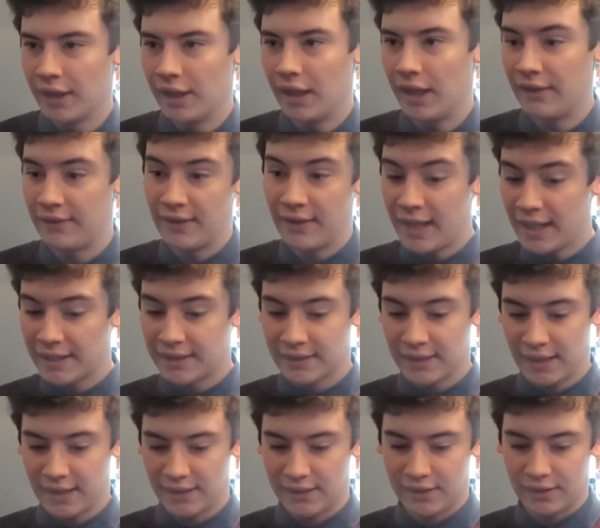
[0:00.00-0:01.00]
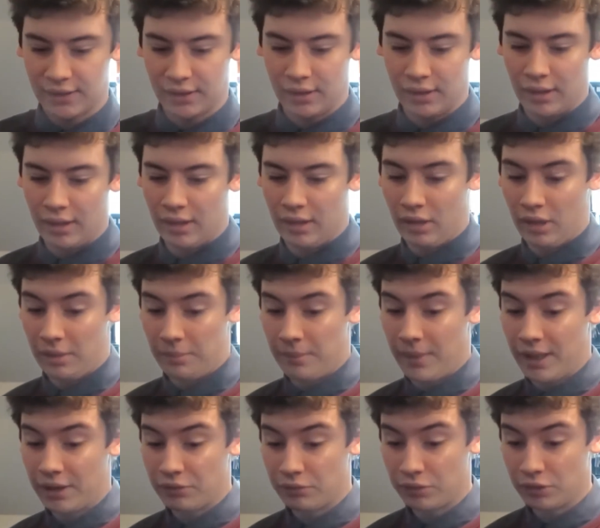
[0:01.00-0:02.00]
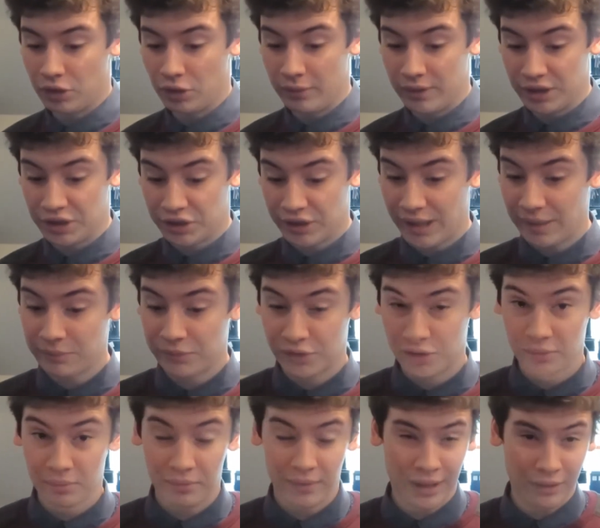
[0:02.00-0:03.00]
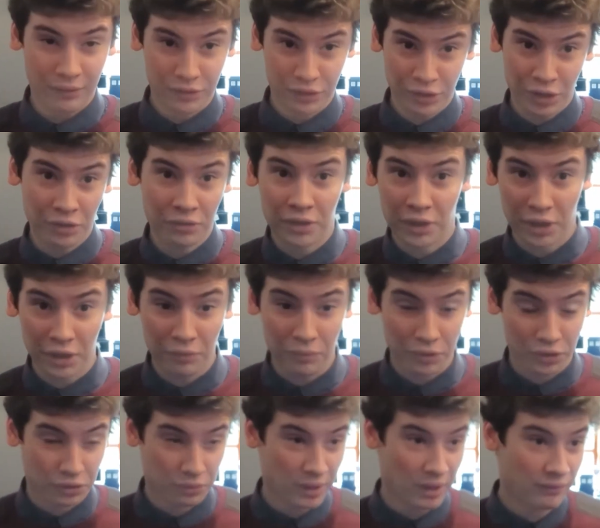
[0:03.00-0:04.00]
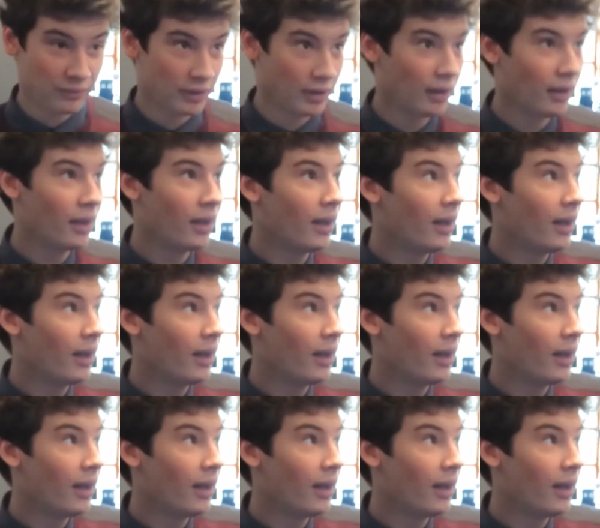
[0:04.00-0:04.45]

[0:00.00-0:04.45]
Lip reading: The next guest I met was Louise Jameson. There was no queue whatsoever,